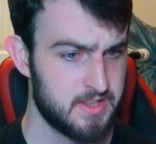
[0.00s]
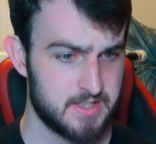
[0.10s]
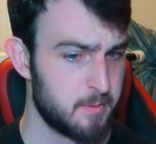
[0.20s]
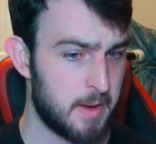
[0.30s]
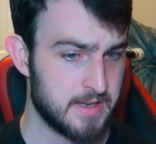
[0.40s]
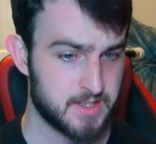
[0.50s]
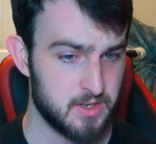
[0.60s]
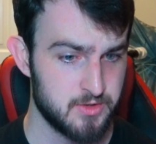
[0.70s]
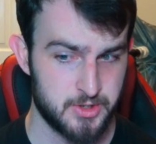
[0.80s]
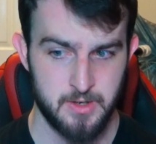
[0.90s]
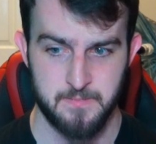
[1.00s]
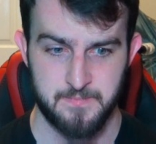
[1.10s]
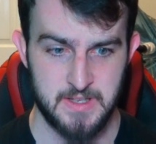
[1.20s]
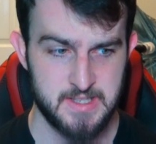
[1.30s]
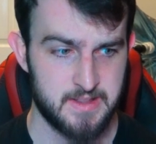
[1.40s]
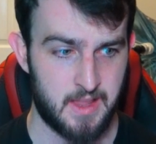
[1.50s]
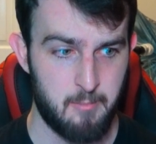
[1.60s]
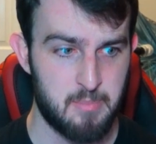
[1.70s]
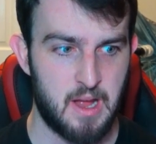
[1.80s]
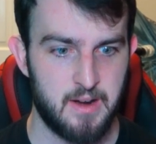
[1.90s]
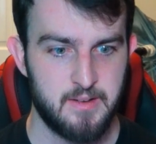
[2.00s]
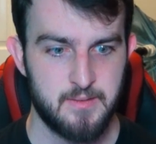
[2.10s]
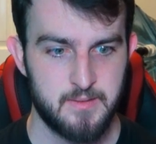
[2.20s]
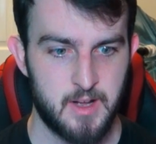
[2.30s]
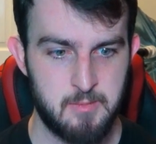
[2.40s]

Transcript: I'll take the Tabasco, sure, that's not that bad.